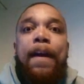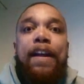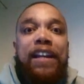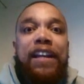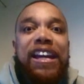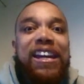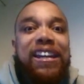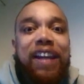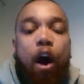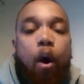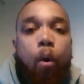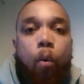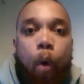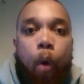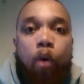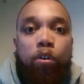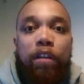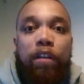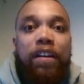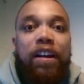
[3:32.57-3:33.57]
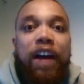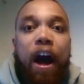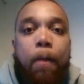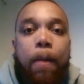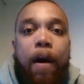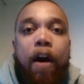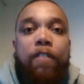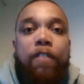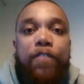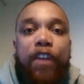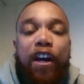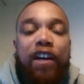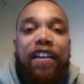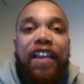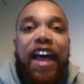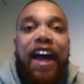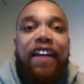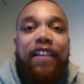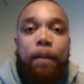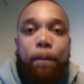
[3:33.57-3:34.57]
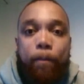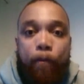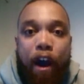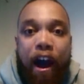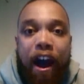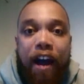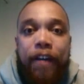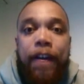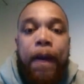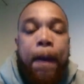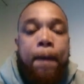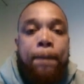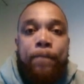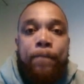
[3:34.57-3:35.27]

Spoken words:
and he don't want to come off looking like LeBron,